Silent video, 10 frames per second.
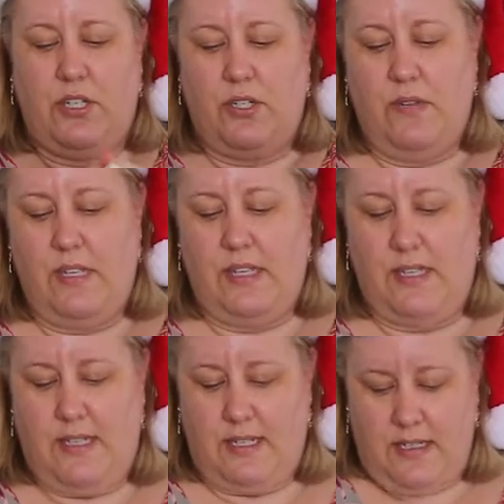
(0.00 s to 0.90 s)
do
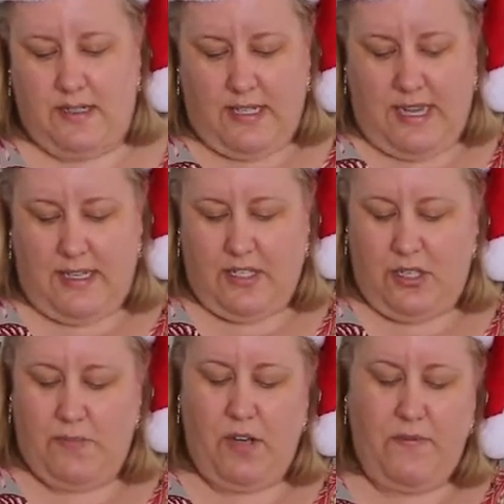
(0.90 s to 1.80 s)
is take a
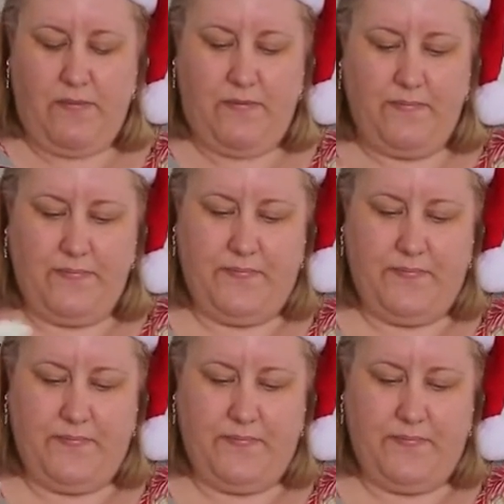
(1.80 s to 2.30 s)
strip off.